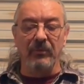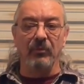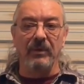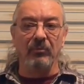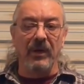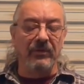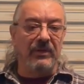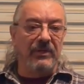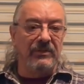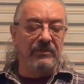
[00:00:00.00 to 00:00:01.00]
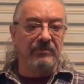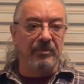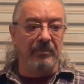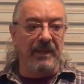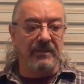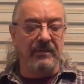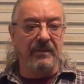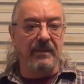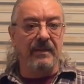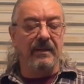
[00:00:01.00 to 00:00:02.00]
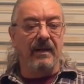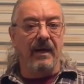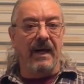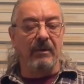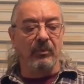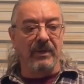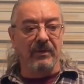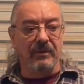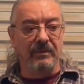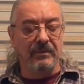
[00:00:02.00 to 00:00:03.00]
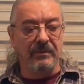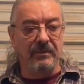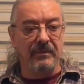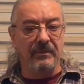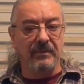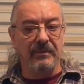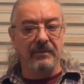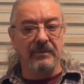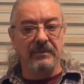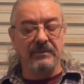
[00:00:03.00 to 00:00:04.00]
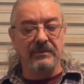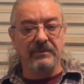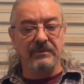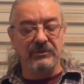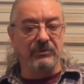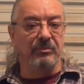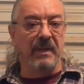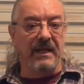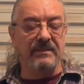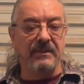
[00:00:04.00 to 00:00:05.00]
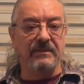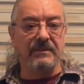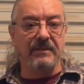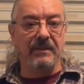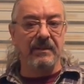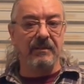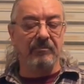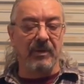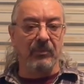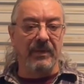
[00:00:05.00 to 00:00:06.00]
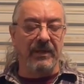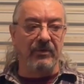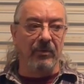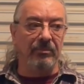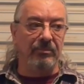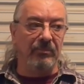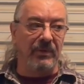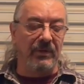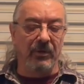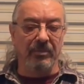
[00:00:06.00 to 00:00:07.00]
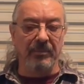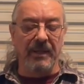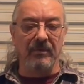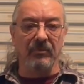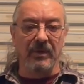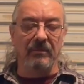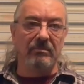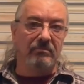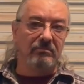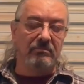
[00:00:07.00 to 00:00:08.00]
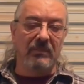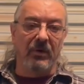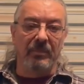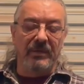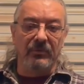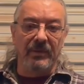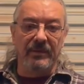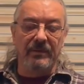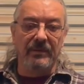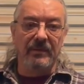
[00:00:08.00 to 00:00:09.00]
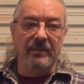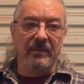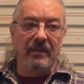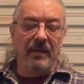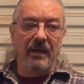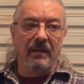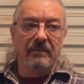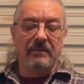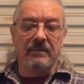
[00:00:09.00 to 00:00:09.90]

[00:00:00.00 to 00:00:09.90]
weather conditions permit, I will shoot plastics. But when they don't permit, well, I'll be doing the